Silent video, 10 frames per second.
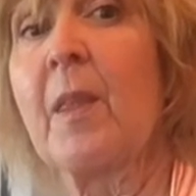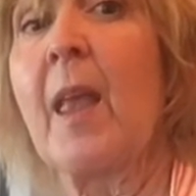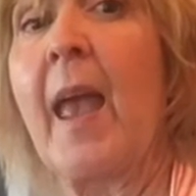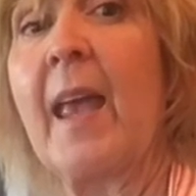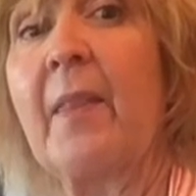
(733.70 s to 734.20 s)

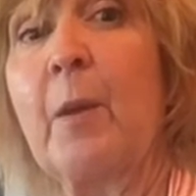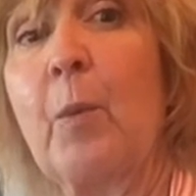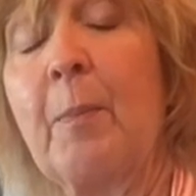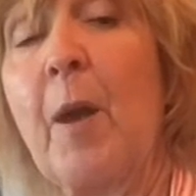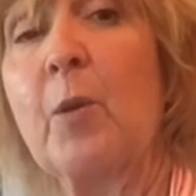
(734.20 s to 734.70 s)
And then
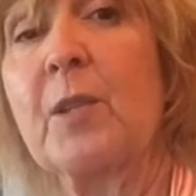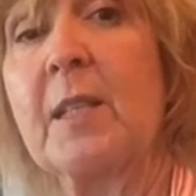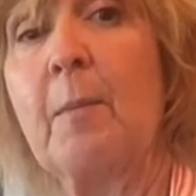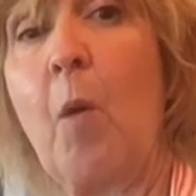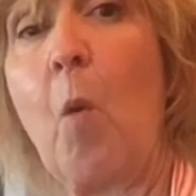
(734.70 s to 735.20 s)
we post
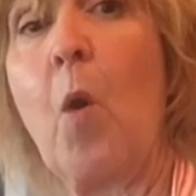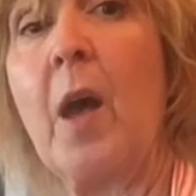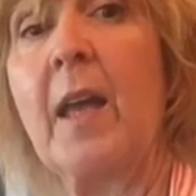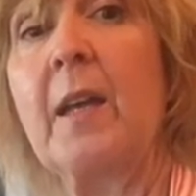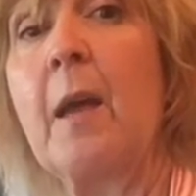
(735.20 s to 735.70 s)
them
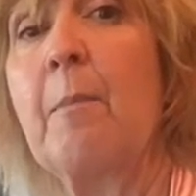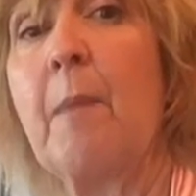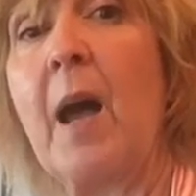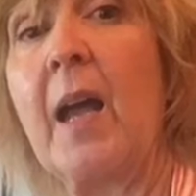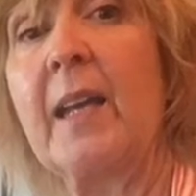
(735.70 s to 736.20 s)
on
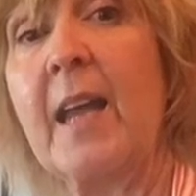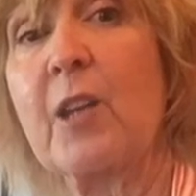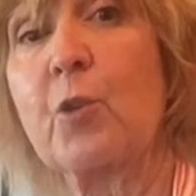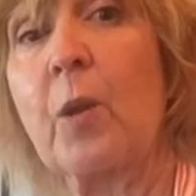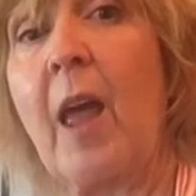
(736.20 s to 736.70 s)
my
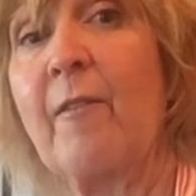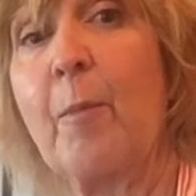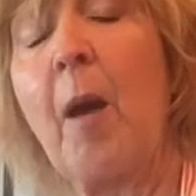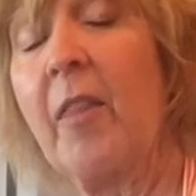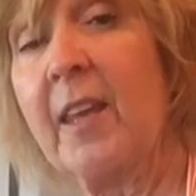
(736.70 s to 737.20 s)

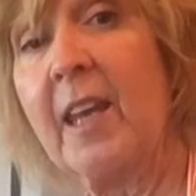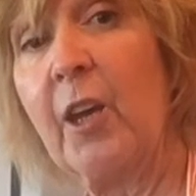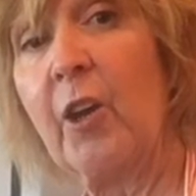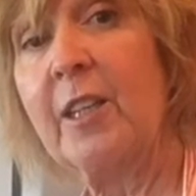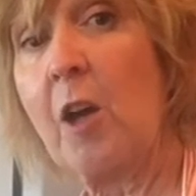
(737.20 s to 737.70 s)

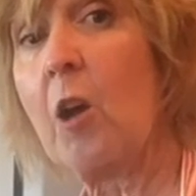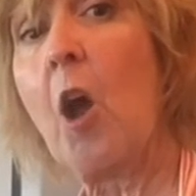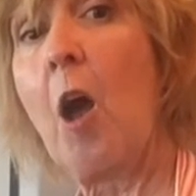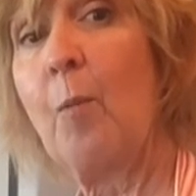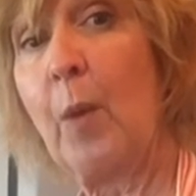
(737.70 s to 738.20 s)

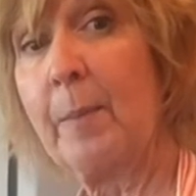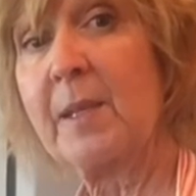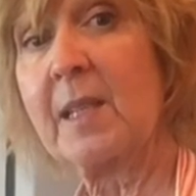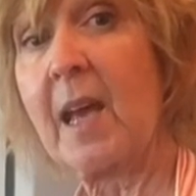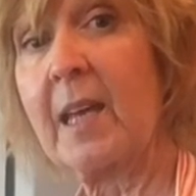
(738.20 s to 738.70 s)
naturallifeapothecary.com
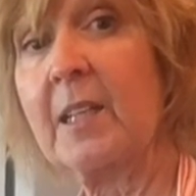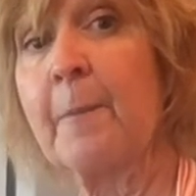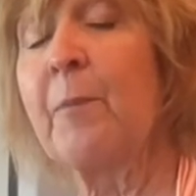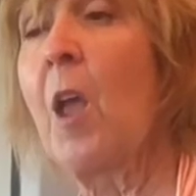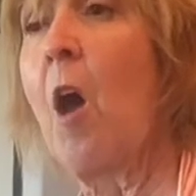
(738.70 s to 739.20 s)
website.
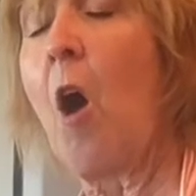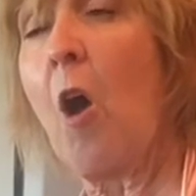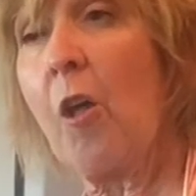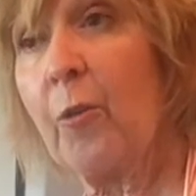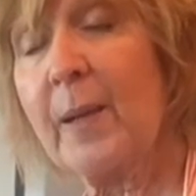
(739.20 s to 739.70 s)

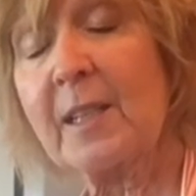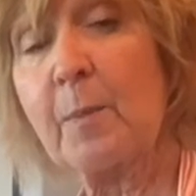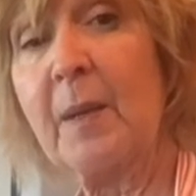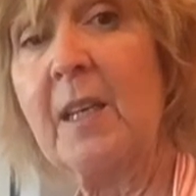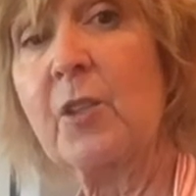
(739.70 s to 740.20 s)
All the
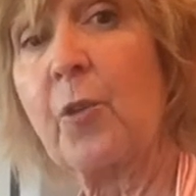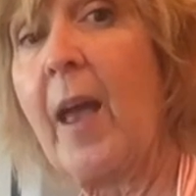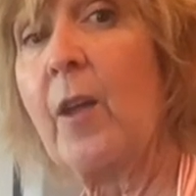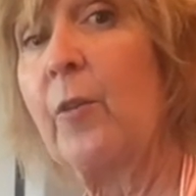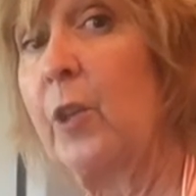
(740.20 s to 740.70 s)
recipes are
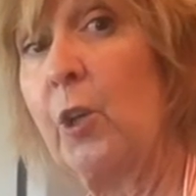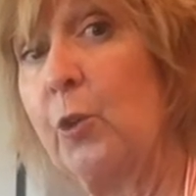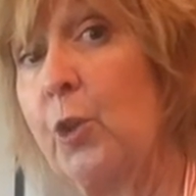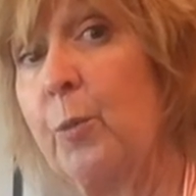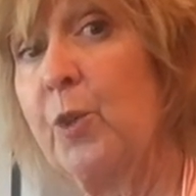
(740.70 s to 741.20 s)
out on the
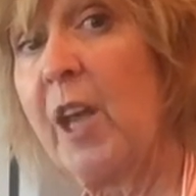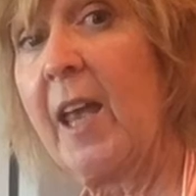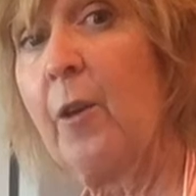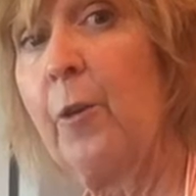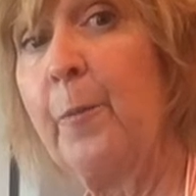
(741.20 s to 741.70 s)
YouTube
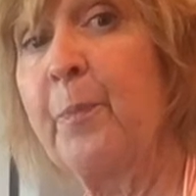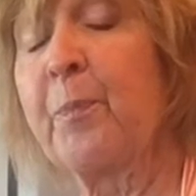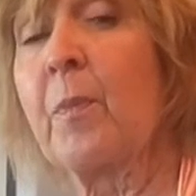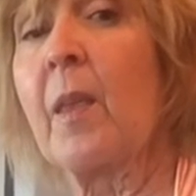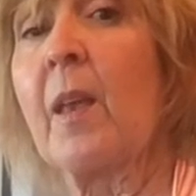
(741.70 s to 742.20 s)
channel.
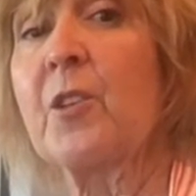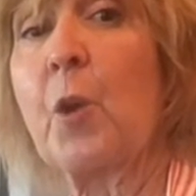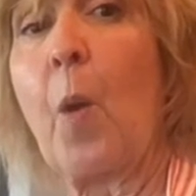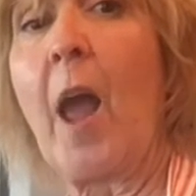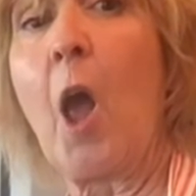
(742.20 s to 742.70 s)

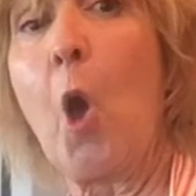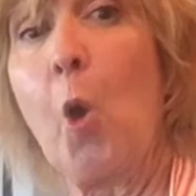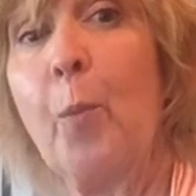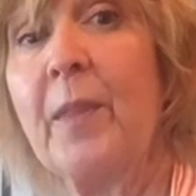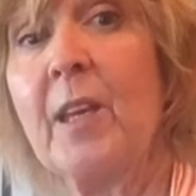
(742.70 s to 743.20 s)
So I
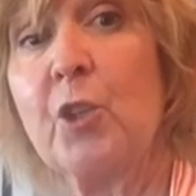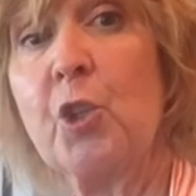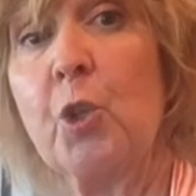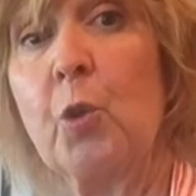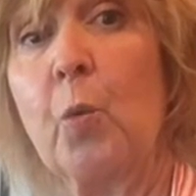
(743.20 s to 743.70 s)
hope that
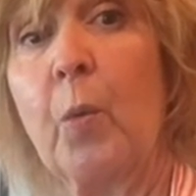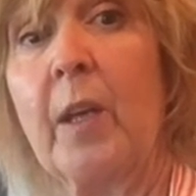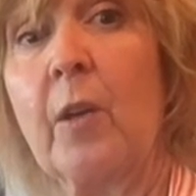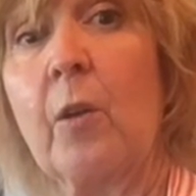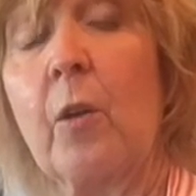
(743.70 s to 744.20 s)
you
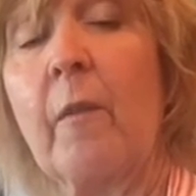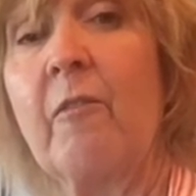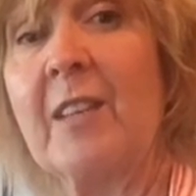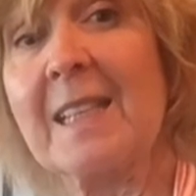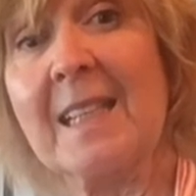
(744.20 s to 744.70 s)
will
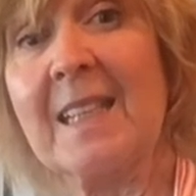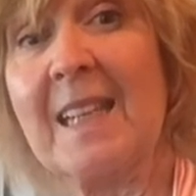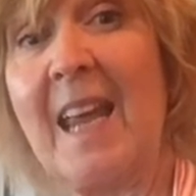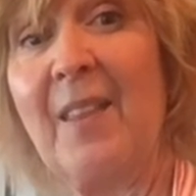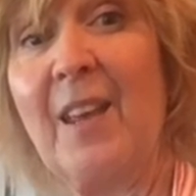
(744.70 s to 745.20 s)
visit
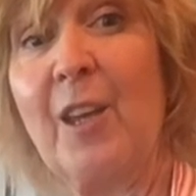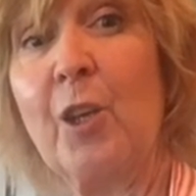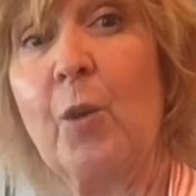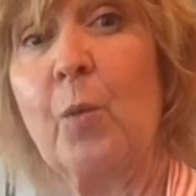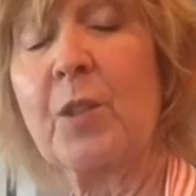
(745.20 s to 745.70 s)
and that
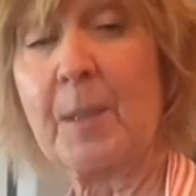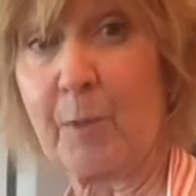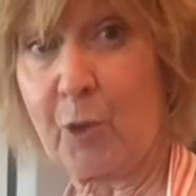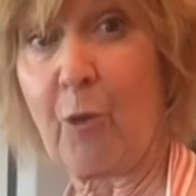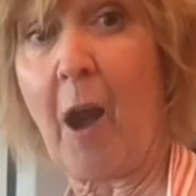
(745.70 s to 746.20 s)
you will
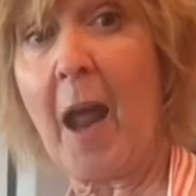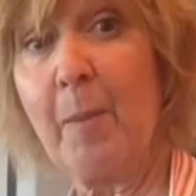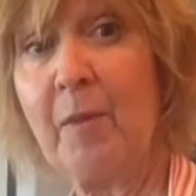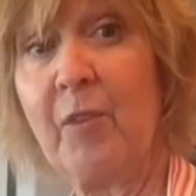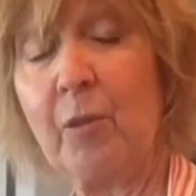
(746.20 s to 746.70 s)

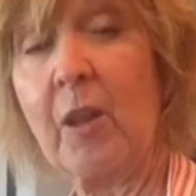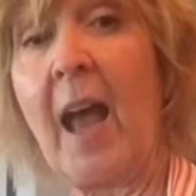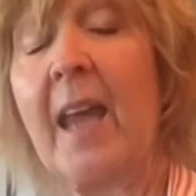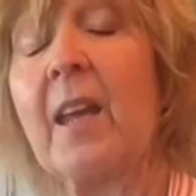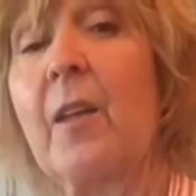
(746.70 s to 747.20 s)
subscribe if you
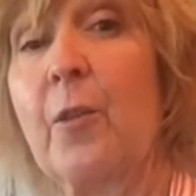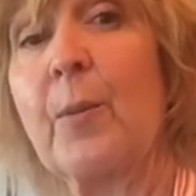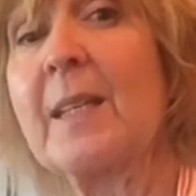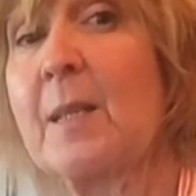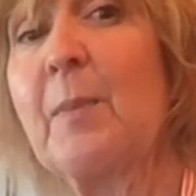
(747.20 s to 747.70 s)
like the
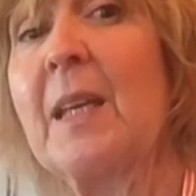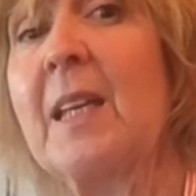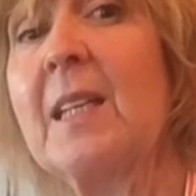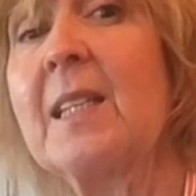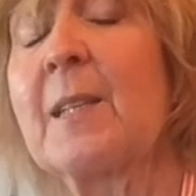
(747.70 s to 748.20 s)

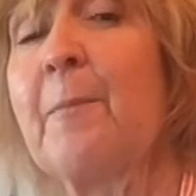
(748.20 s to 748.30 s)
recipes.